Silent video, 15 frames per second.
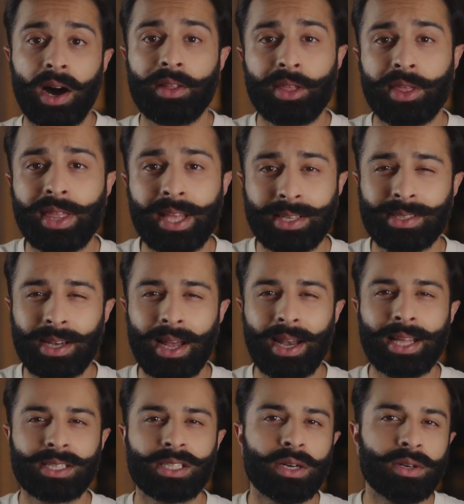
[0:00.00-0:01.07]
other things that are
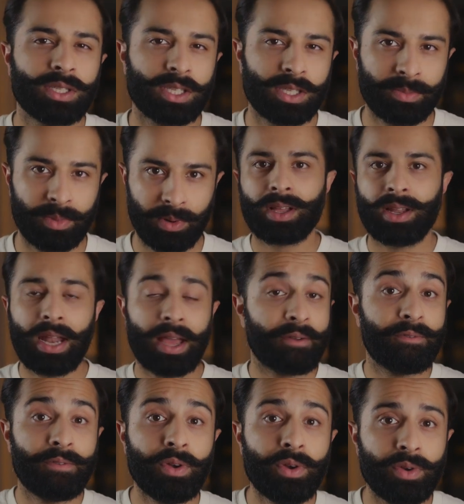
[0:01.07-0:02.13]
less noticeable, like
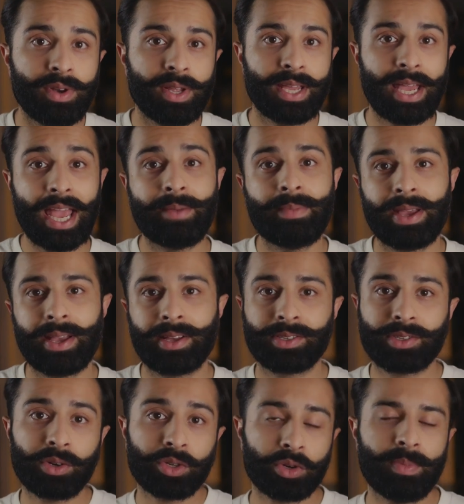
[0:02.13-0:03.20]
food, gaming,
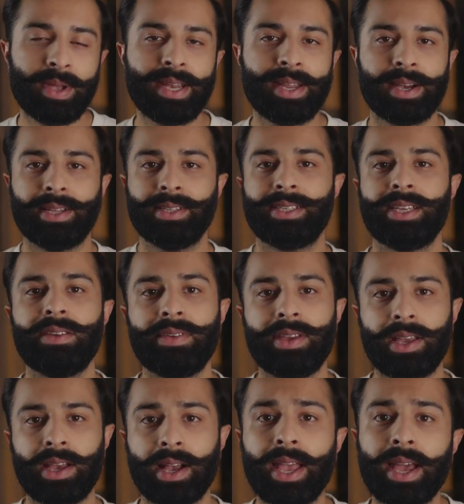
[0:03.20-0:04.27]
social media, and
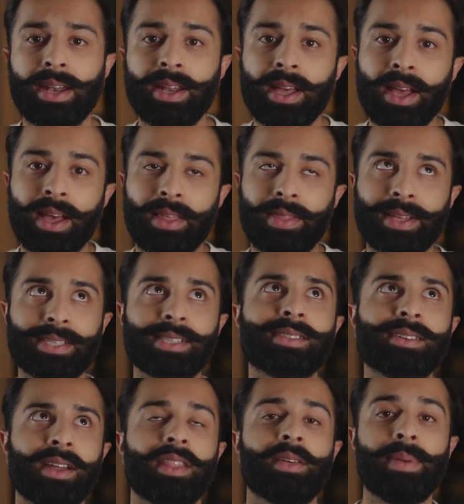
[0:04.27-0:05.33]
TV. Again, this
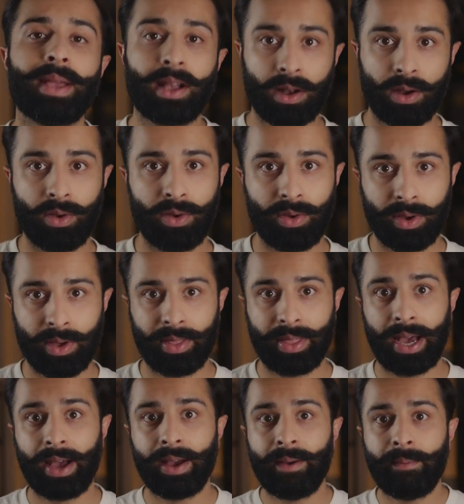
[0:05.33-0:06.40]
is another big clue
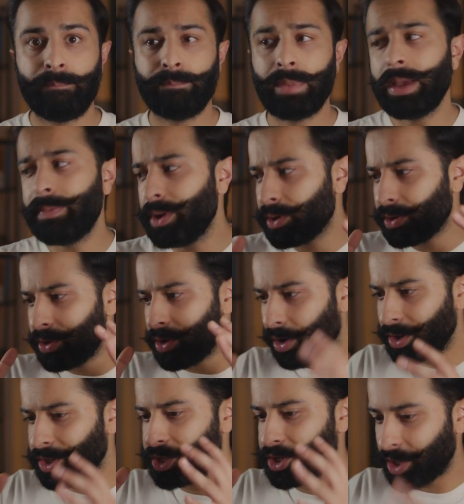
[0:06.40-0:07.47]
that maybe you're
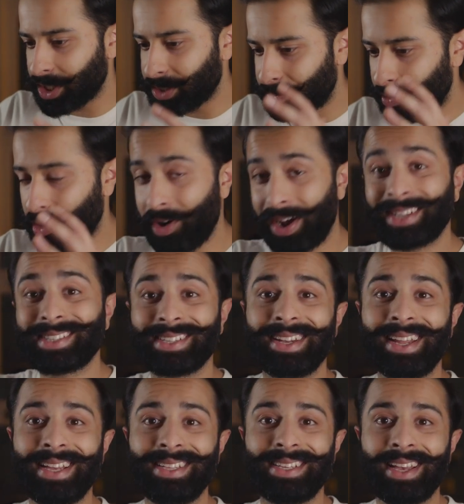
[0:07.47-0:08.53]
not just
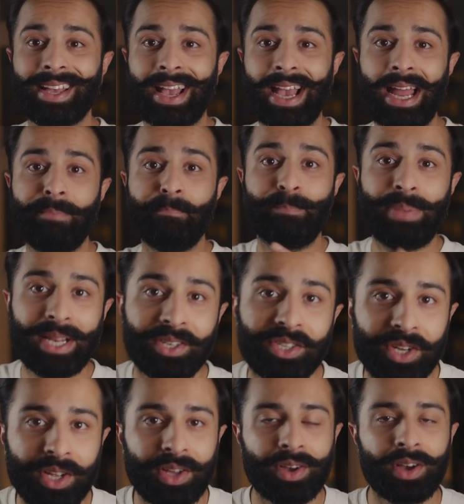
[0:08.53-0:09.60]
procrastinating and
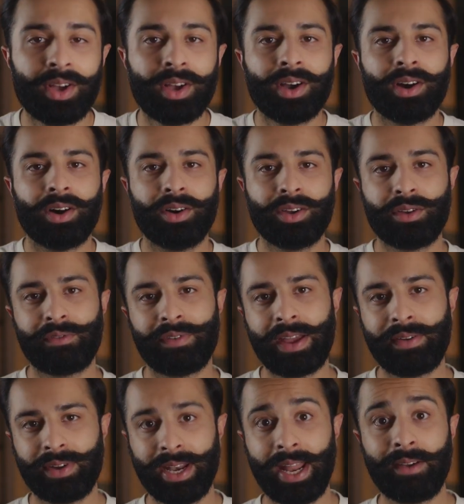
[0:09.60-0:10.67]
binging on your
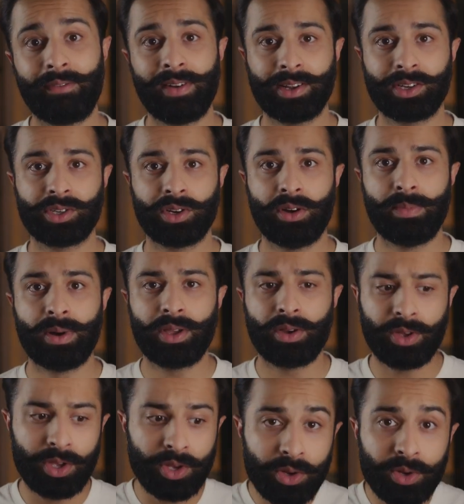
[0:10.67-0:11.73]
favorite Netflix show, but
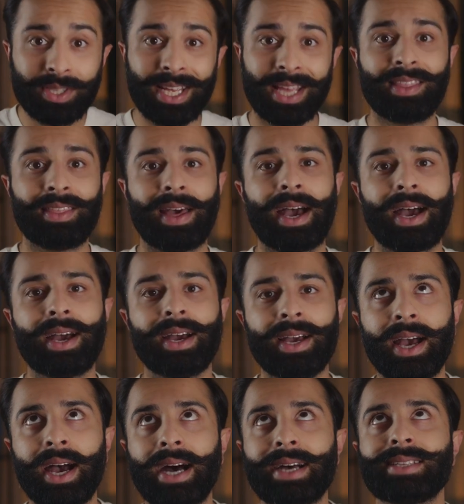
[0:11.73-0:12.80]
you're using that
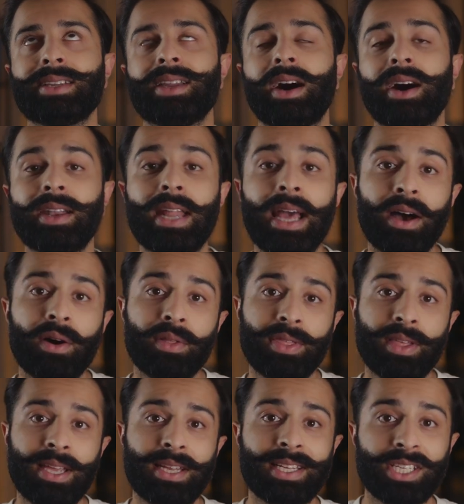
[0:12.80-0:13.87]
as an
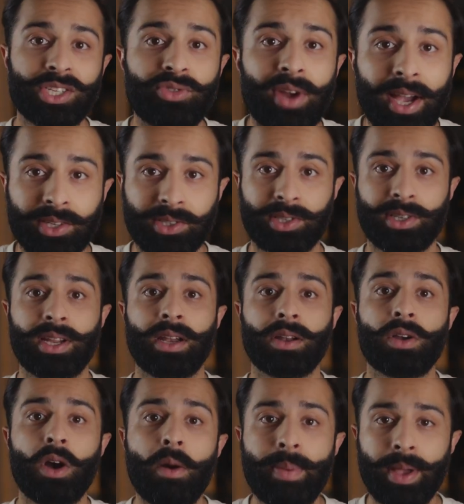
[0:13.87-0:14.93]
unhealthy distraction
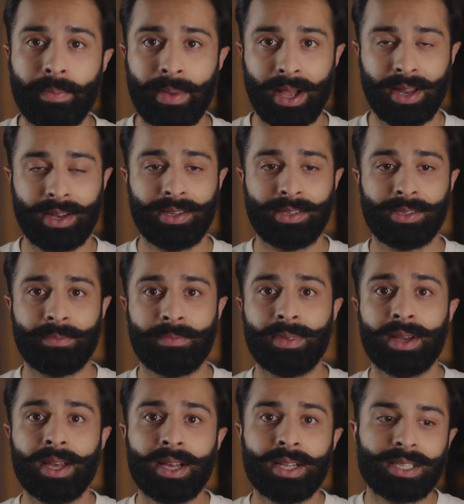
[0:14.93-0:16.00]
and coping
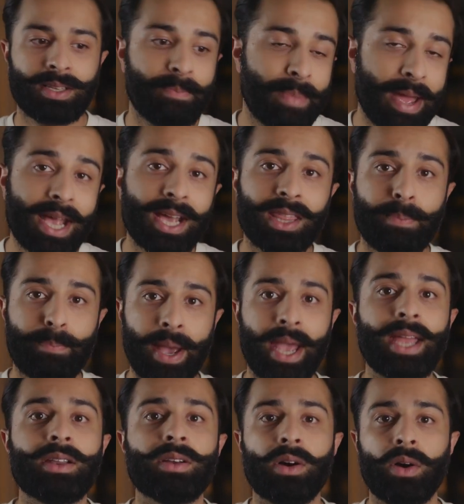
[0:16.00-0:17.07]
mechanism to make the
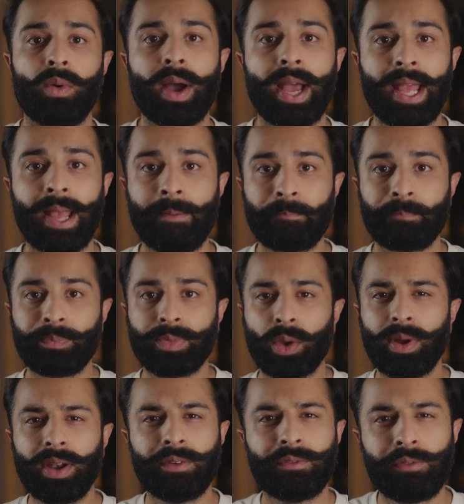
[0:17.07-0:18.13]
pain go away.
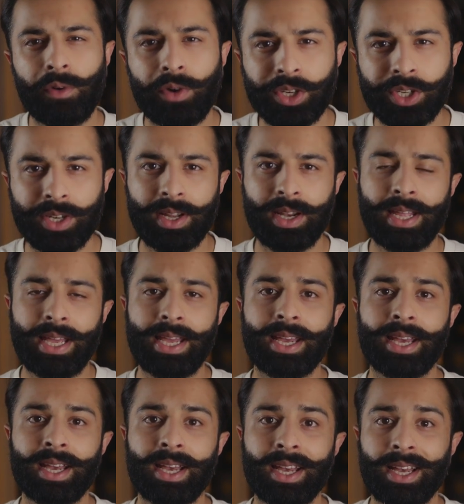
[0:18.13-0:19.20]
When
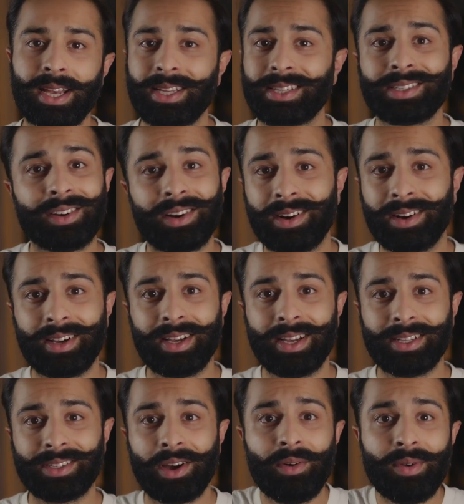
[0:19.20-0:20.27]
unfortunately, it's not.
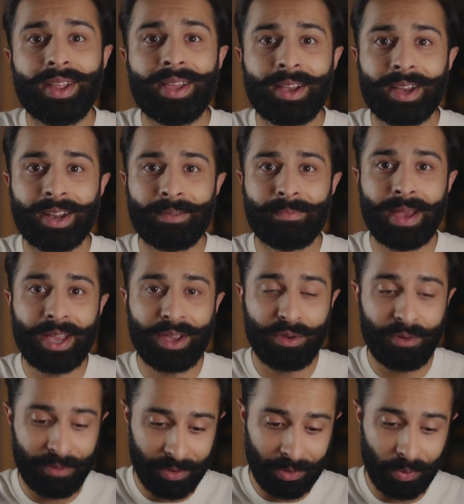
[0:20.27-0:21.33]
It's only gonna make
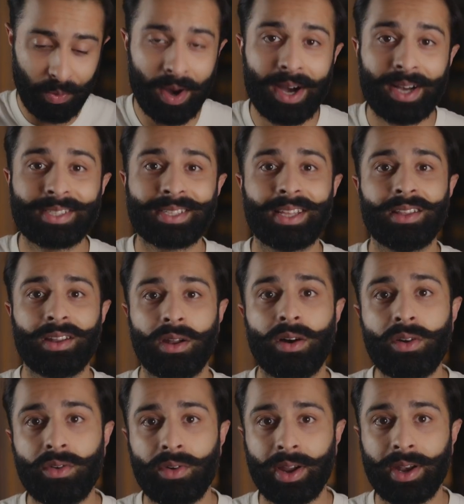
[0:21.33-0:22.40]
you feel worse in the
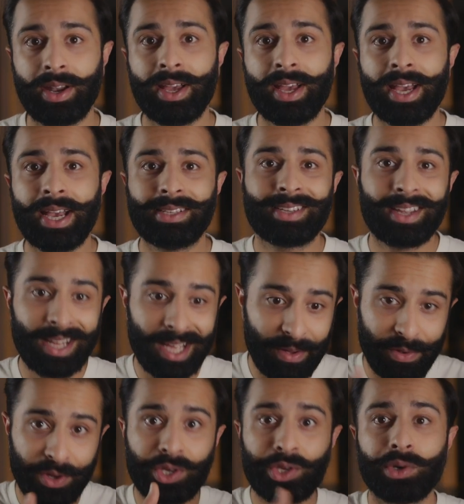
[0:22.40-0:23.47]
long run. It's gonna
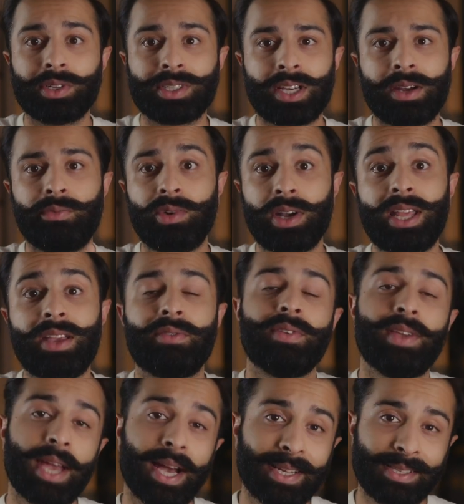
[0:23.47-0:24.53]
give you short-term relief,
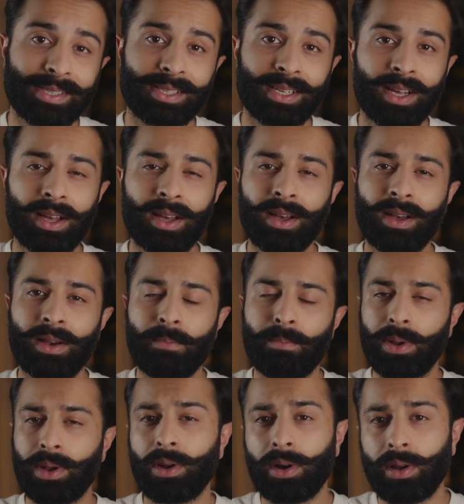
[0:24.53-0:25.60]
yes,
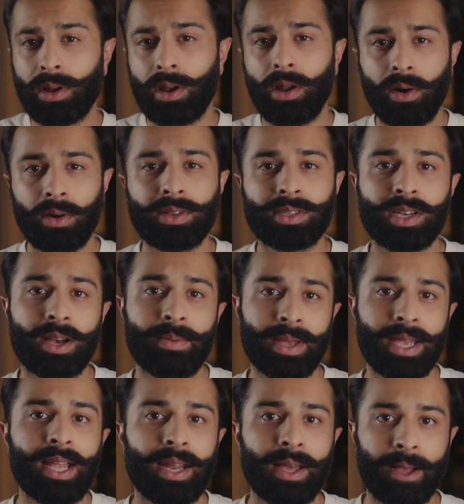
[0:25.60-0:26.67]
but not long-term
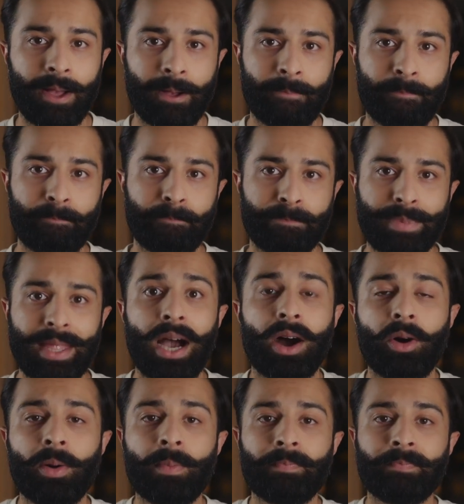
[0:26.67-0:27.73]
healing.
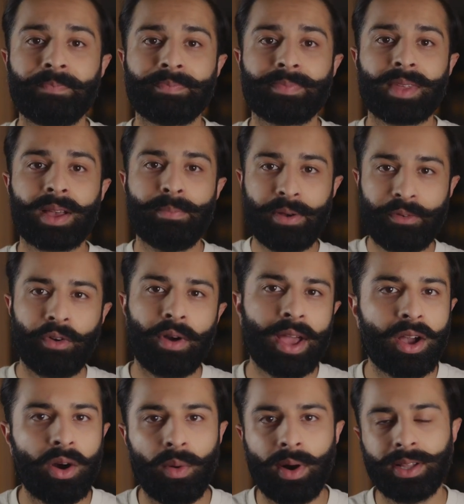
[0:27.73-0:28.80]
Now, before I
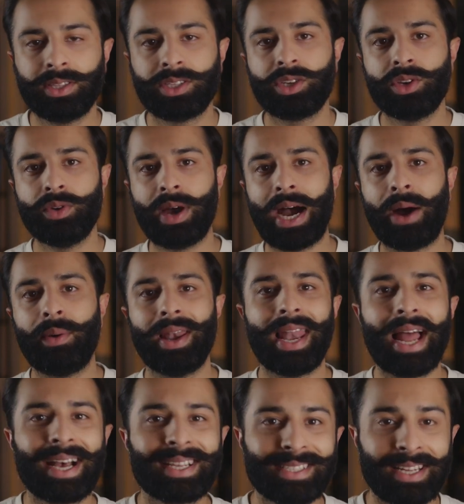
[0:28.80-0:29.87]
go on to our
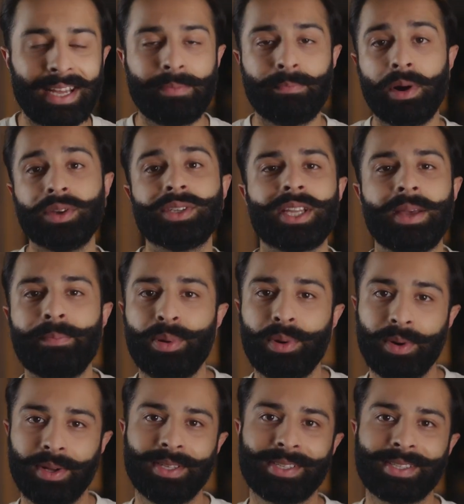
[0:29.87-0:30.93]
last and most
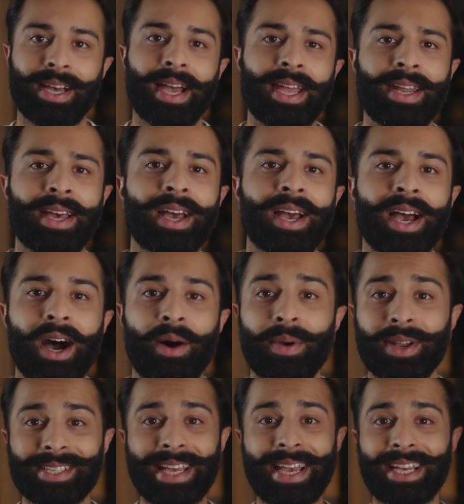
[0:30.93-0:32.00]
important sign, I
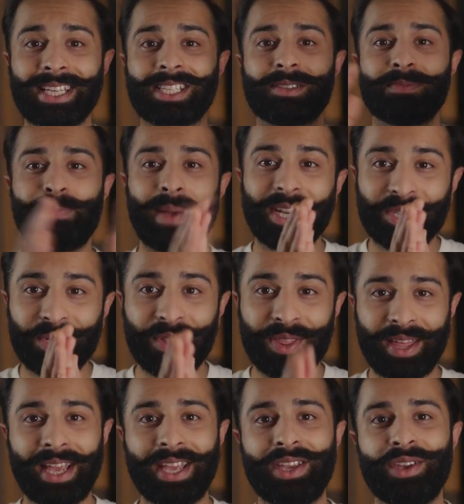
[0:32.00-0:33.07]
wanna say a special
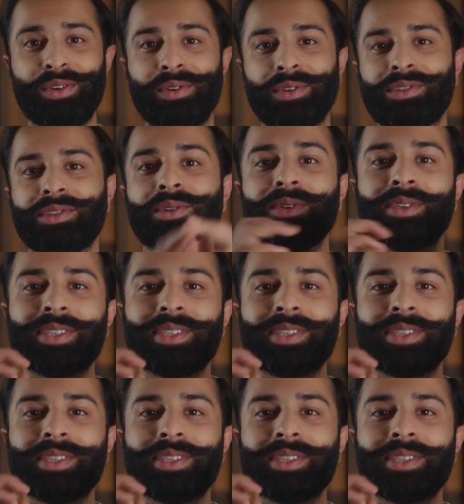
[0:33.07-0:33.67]
thank you to